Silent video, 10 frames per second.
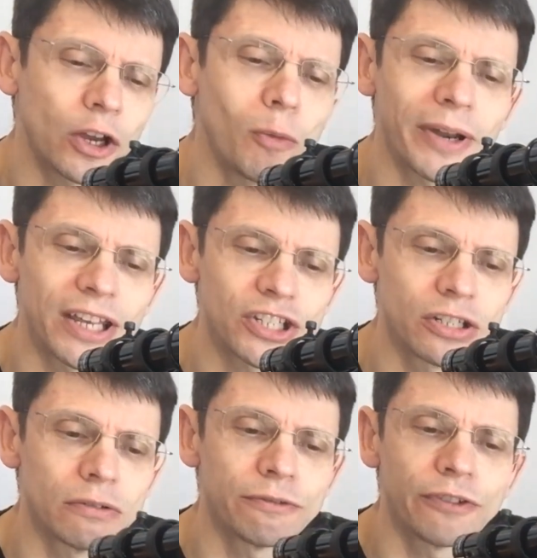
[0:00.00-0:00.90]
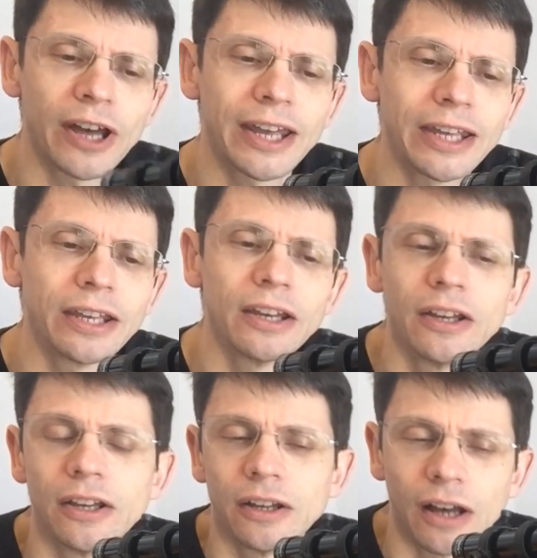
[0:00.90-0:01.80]
combination of a
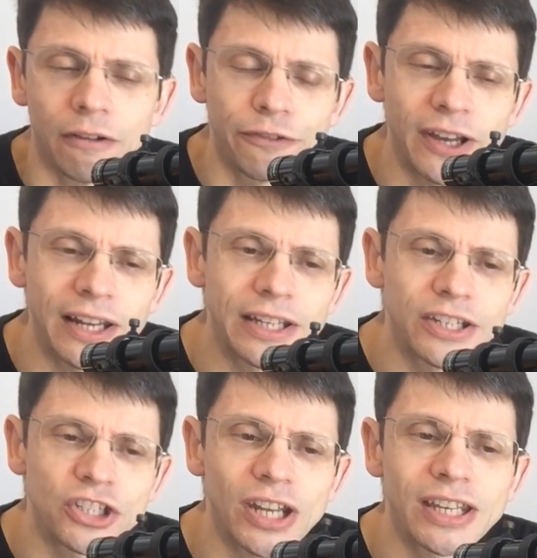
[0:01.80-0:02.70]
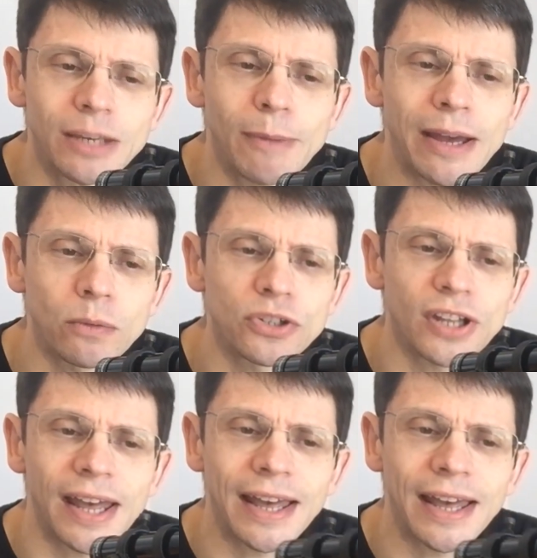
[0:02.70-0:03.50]
fairly shaky mount